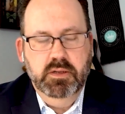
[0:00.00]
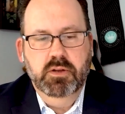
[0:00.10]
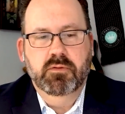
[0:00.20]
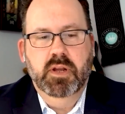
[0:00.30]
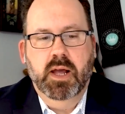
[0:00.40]

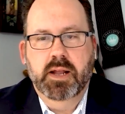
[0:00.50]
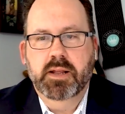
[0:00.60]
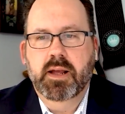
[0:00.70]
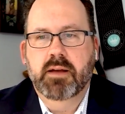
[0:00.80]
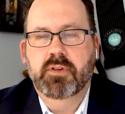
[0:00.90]
You've got
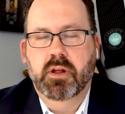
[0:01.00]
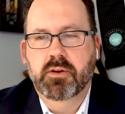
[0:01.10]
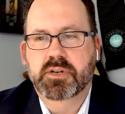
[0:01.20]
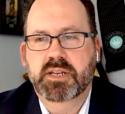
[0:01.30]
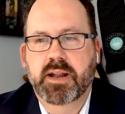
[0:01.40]
to have an
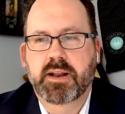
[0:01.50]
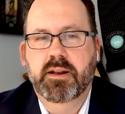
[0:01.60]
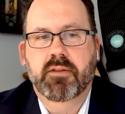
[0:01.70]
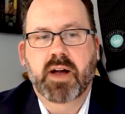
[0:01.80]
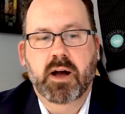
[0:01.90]

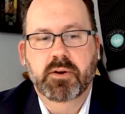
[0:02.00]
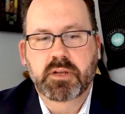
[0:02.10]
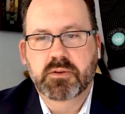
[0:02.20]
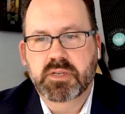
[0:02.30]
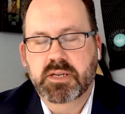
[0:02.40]
understanding of how to
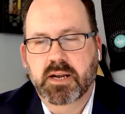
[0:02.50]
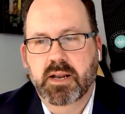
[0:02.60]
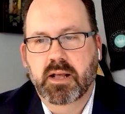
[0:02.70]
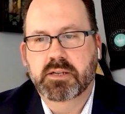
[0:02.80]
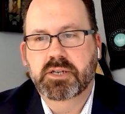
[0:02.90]
use the
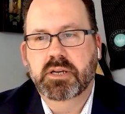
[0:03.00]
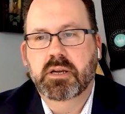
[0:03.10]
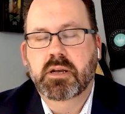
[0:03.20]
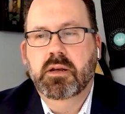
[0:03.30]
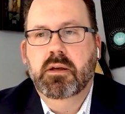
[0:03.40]
technology